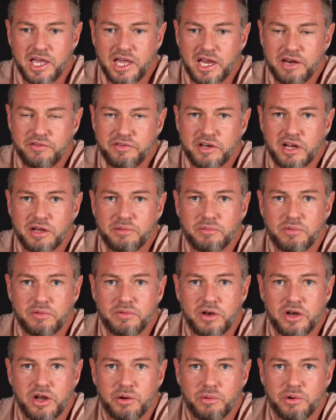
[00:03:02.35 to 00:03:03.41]
And if you don't
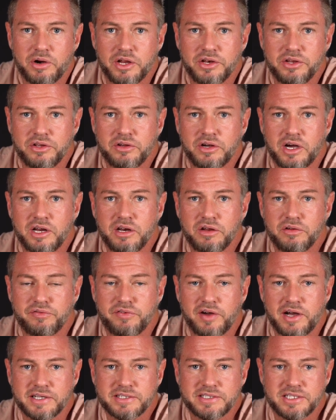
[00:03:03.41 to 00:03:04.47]
know what I do, I do
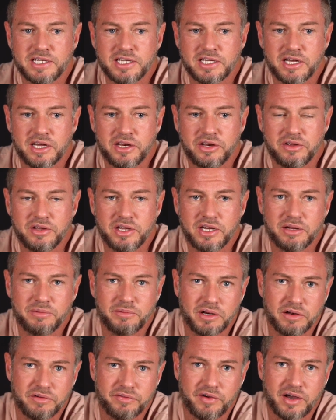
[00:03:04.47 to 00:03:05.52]
fasting, I do
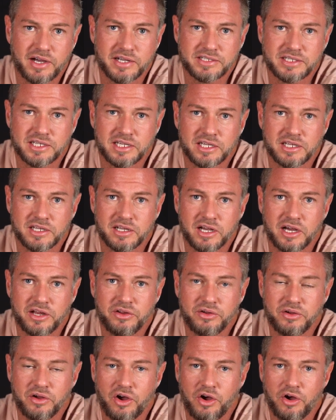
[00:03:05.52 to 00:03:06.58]
intermittent fasting, I
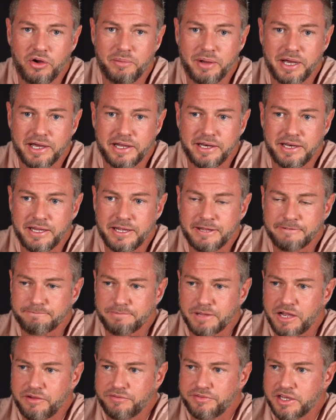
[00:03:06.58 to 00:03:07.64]
do OMAD,
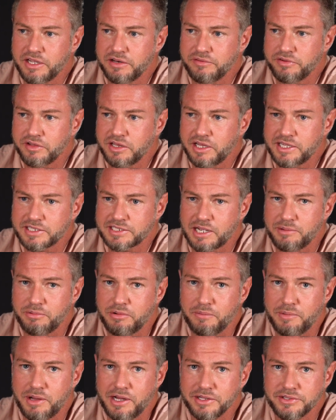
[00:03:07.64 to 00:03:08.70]
have done for the last couple
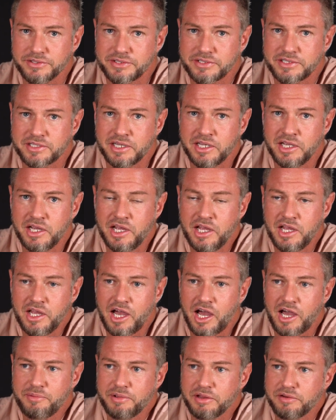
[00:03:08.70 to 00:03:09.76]
of months.
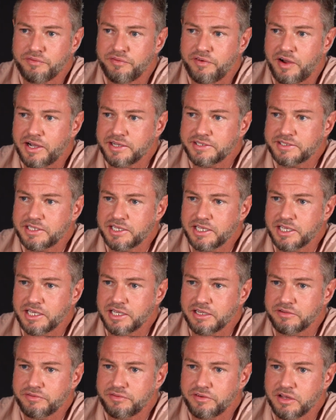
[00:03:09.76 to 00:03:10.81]
I've been
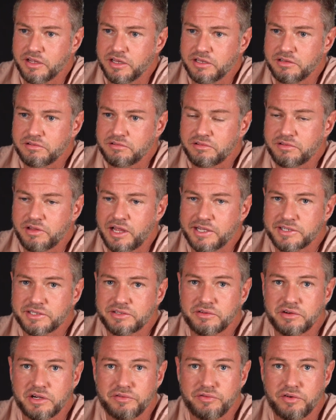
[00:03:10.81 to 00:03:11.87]
fasting for last
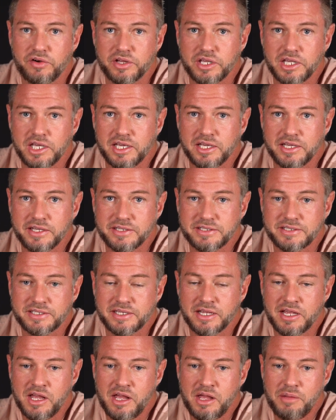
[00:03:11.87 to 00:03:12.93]
three to four years,
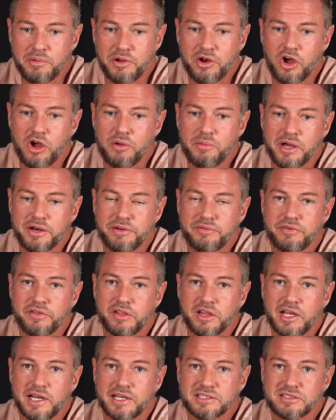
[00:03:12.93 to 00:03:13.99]
but OMAD for the
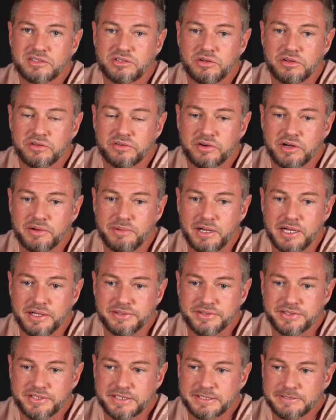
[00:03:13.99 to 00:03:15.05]
last two to three
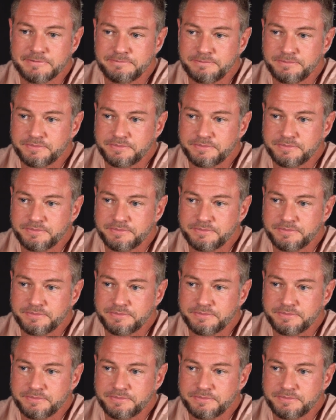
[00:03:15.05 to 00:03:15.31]
months